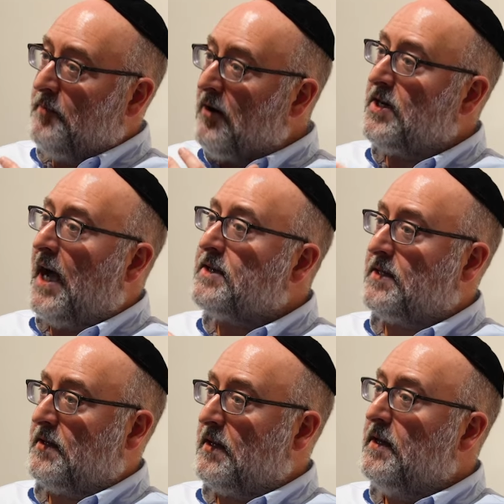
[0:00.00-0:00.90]

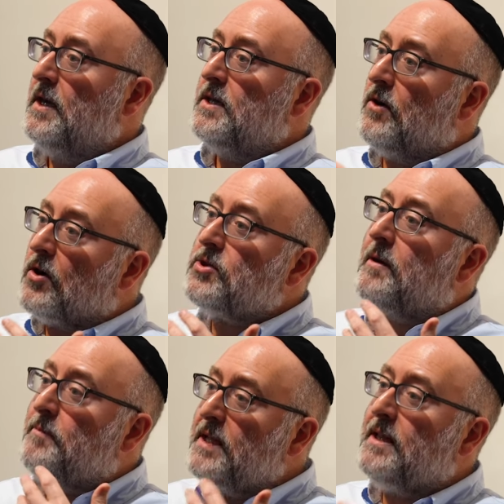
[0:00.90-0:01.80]
paradoxically, you're also
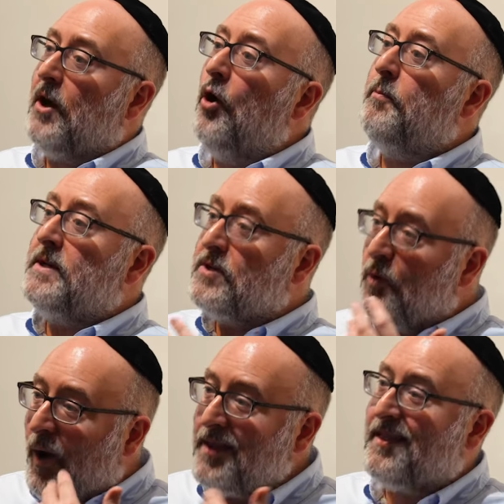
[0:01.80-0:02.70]
completely open to
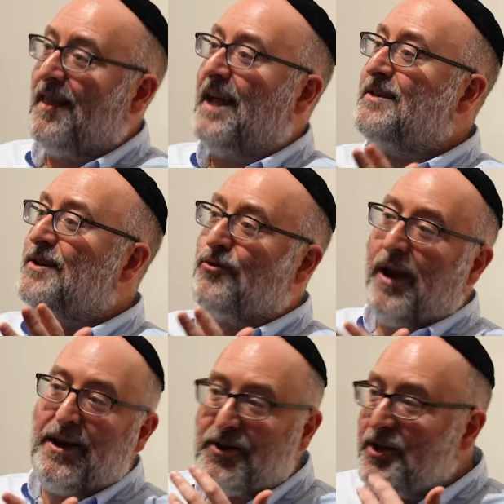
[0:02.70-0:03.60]
what the light of the
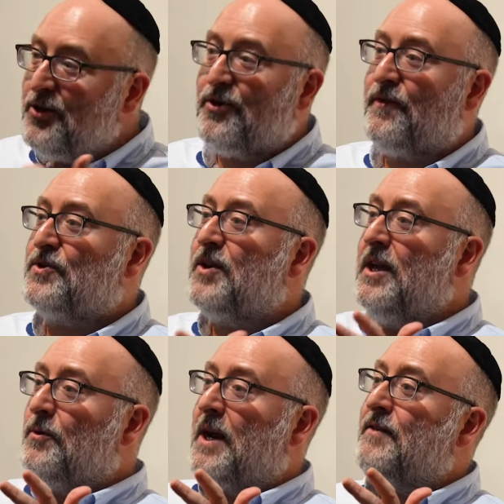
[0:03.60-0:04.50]
Creator of the universe,
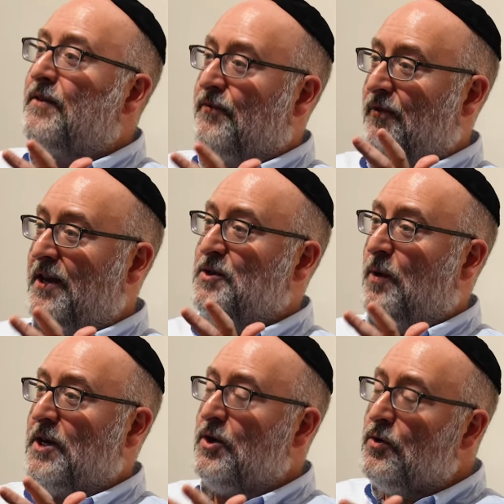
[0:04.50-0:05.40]
whatever phrase you
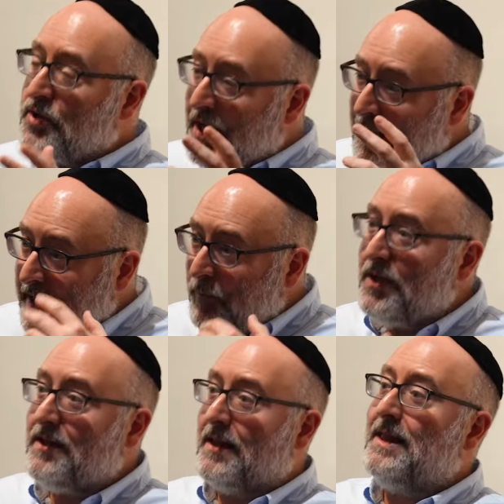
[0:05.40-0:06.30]
want to use,
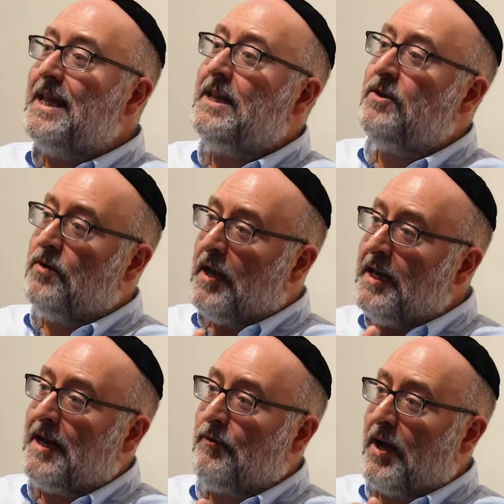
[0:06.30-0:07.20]
will lead you
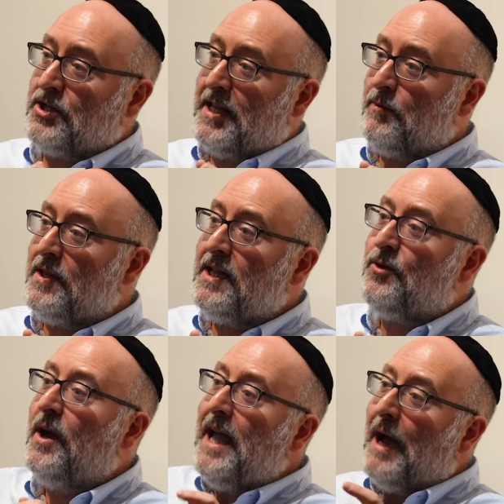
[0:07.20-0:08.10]
in direction that it will lead
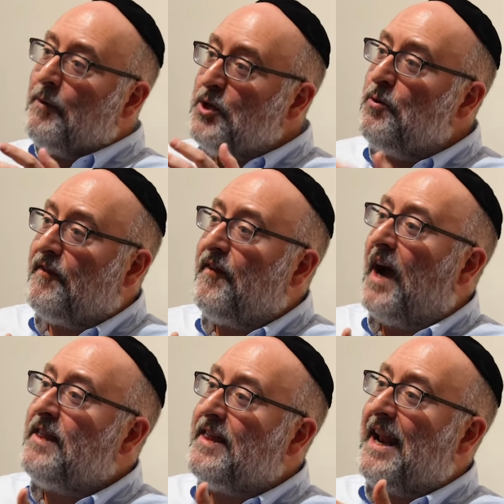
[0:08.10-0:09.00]
you. And what you will
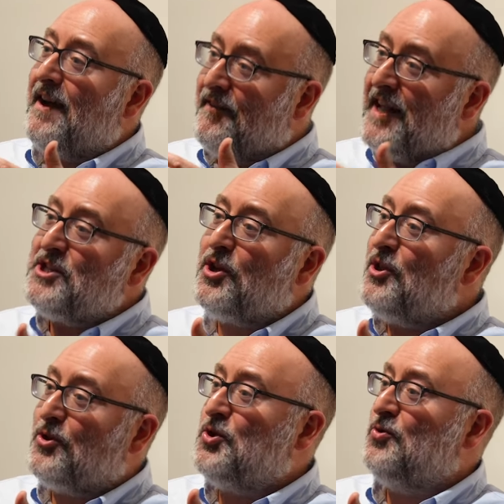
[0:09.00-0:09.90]
find is that eventually
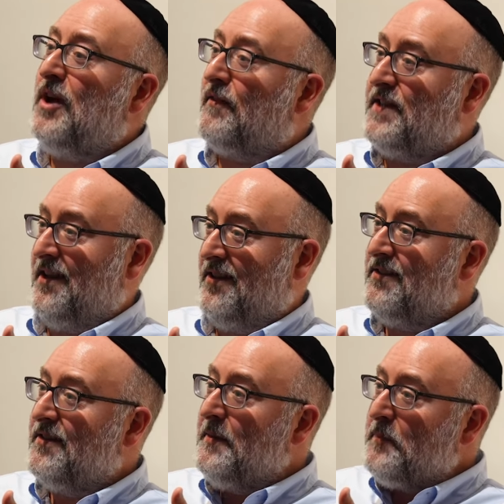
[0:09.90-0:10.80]
those two dovetail.